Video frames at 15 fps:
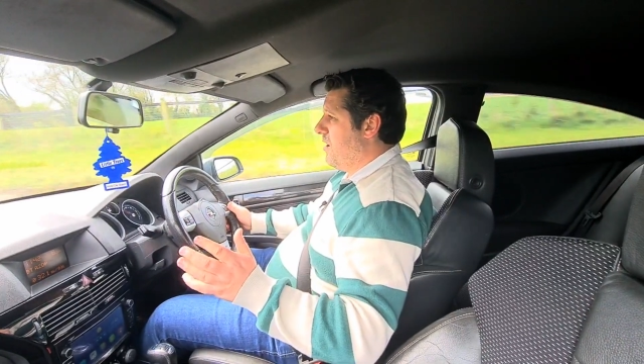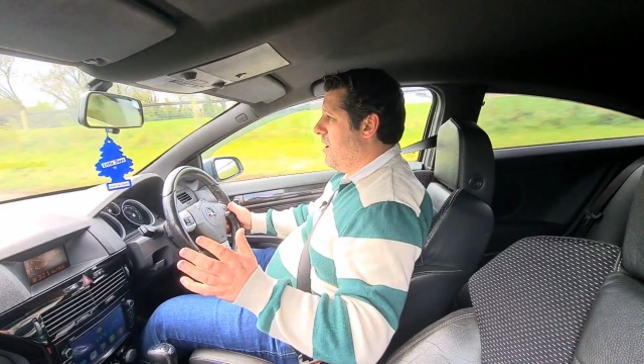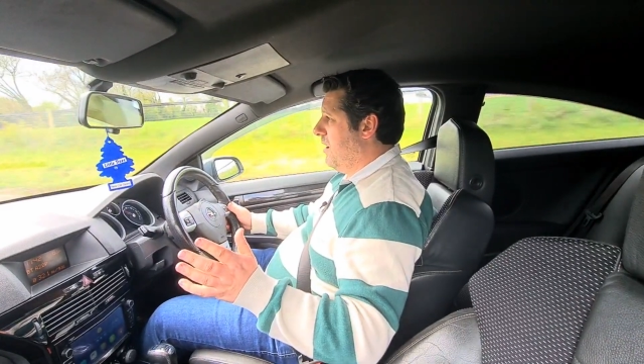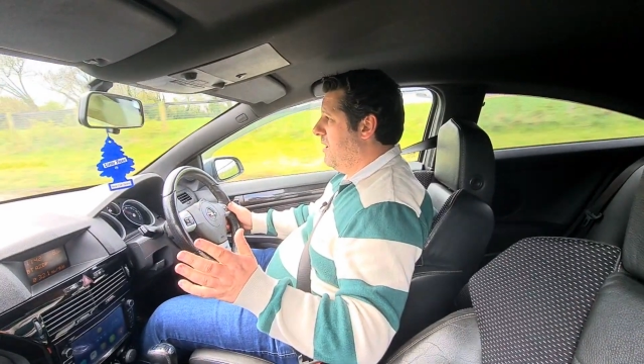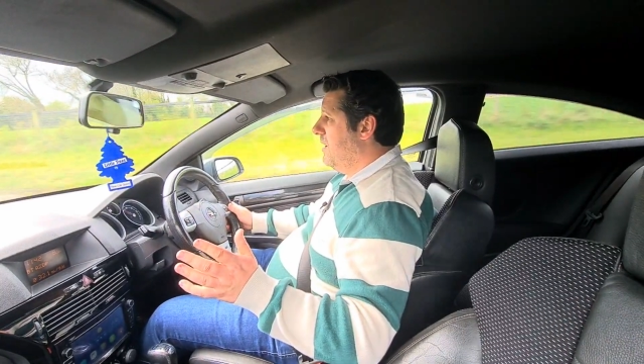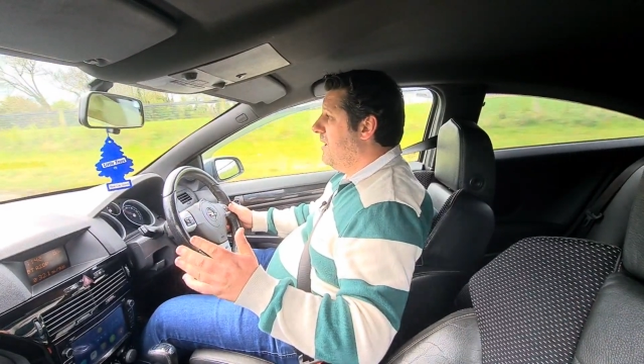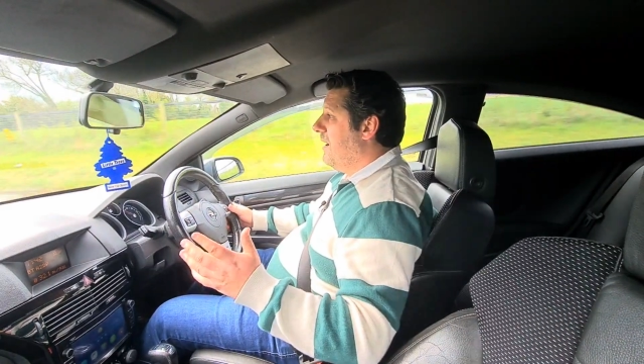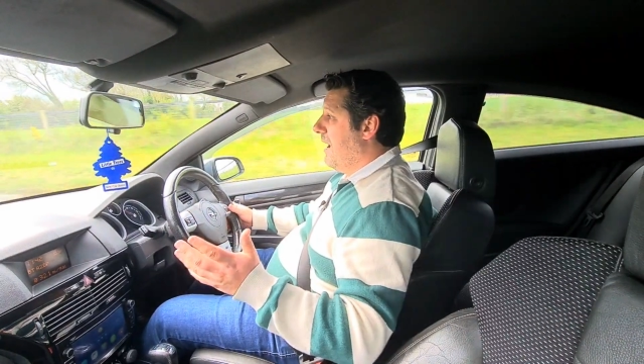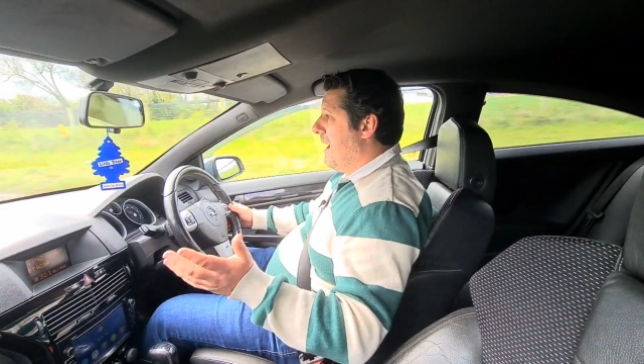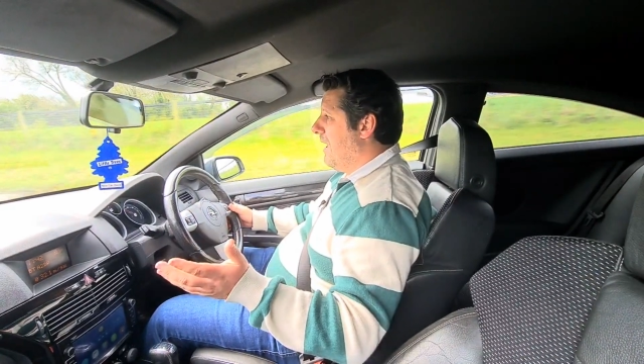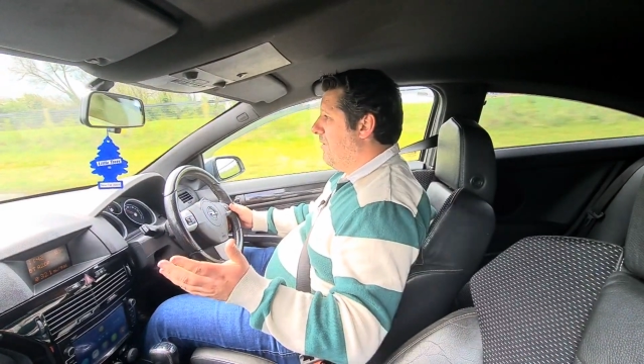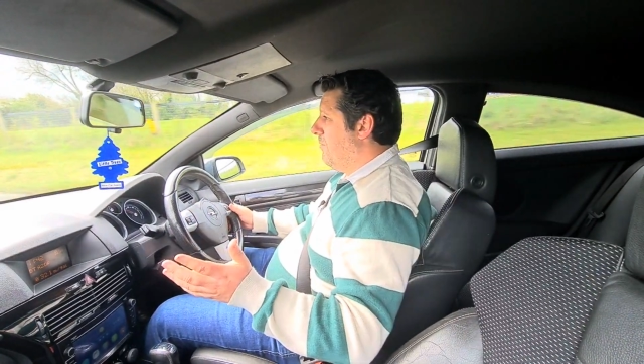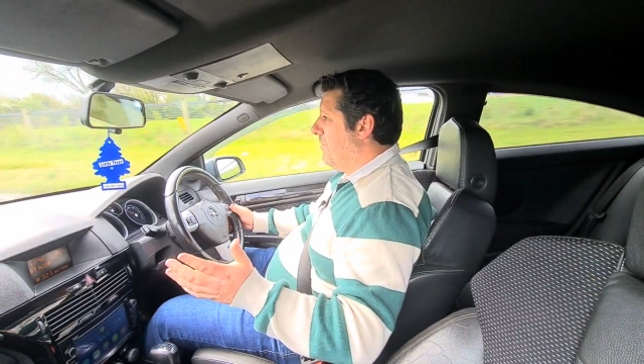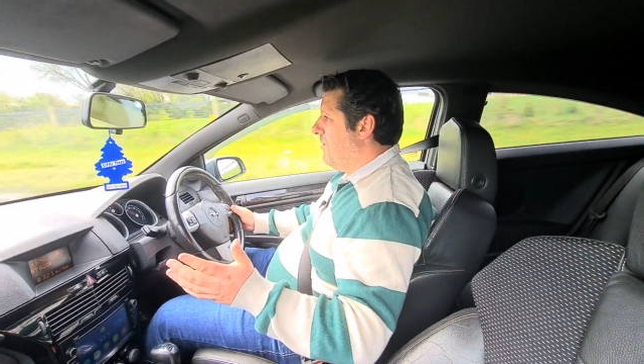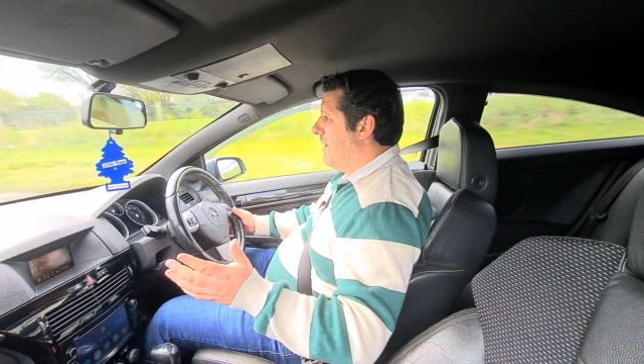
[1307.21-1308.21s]
on,
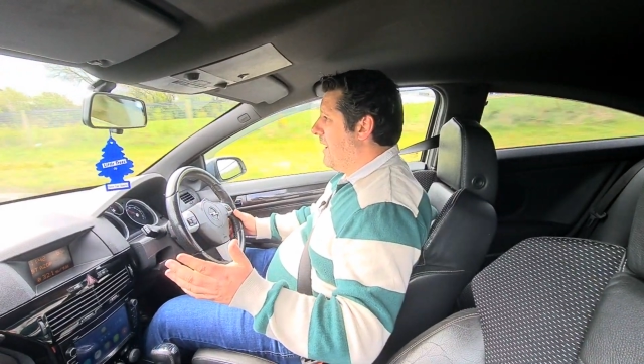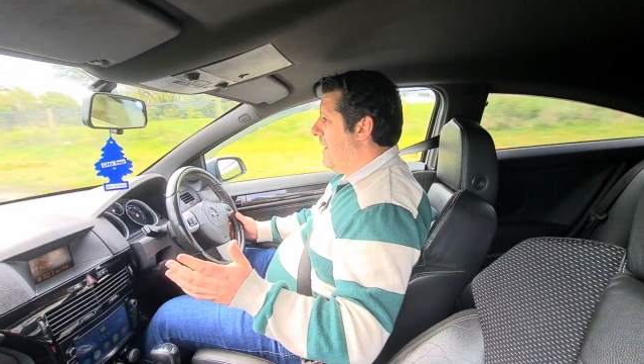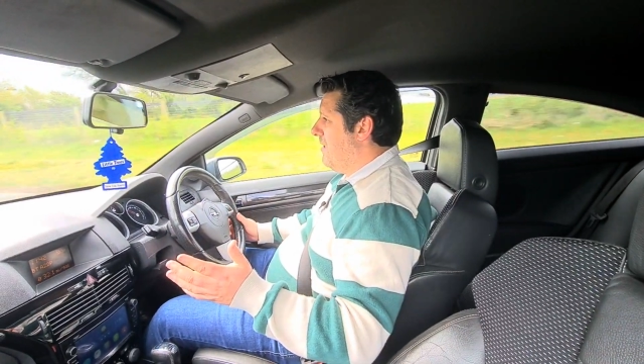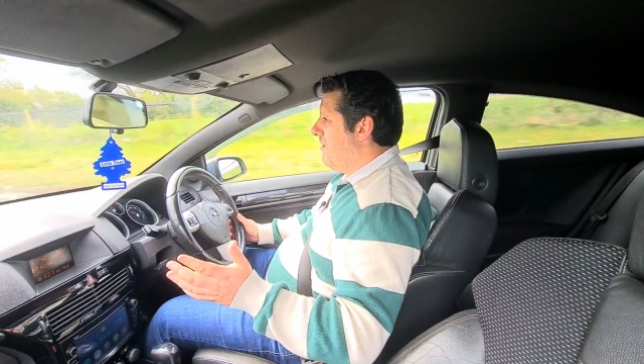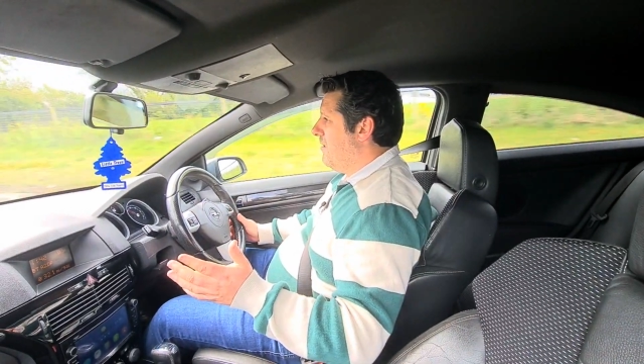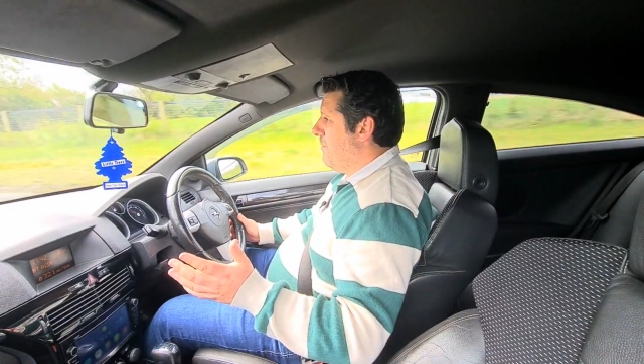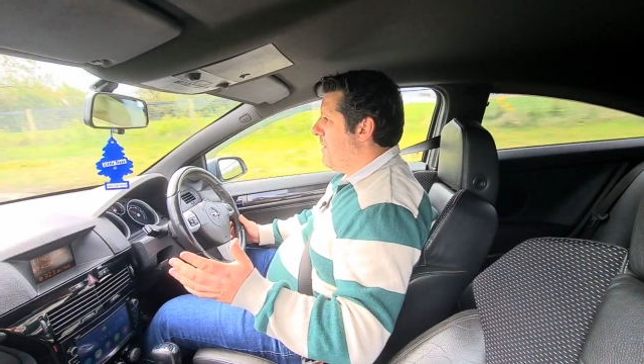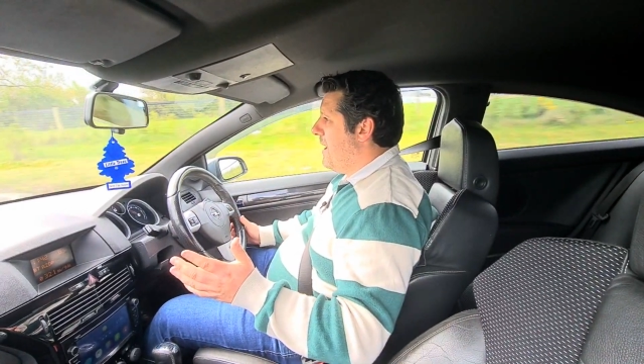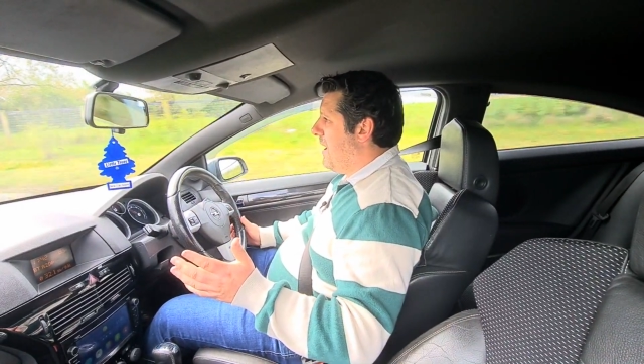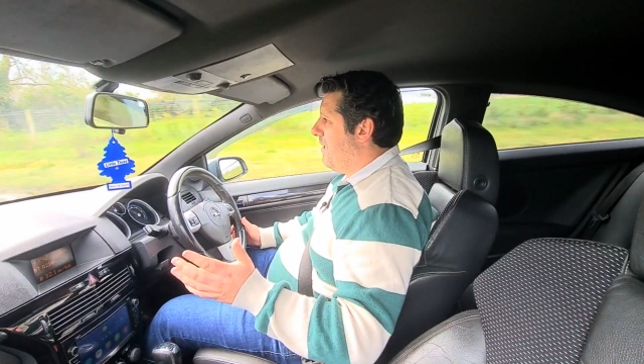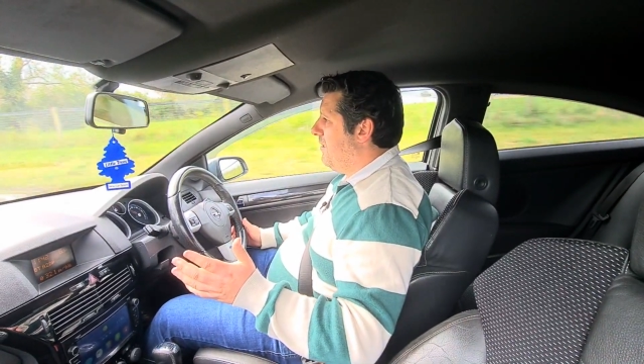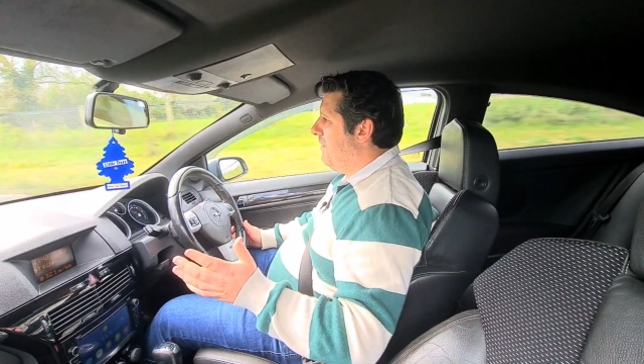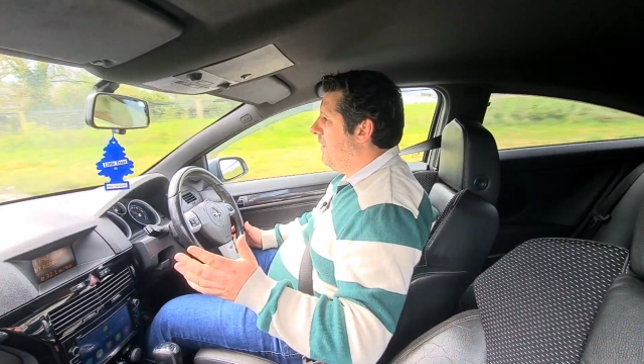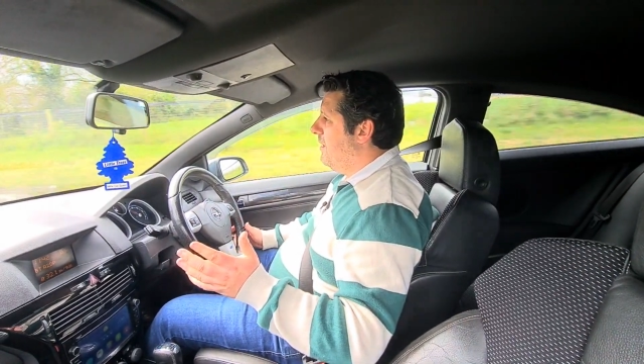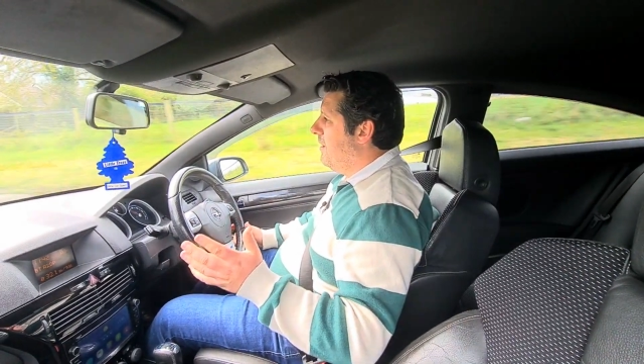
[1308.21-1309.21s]
as was the case in the
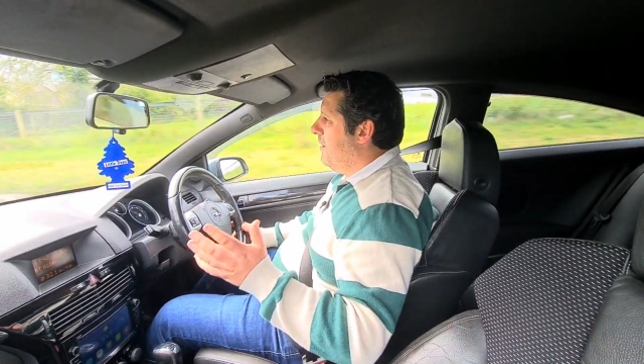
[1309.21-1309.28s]
past.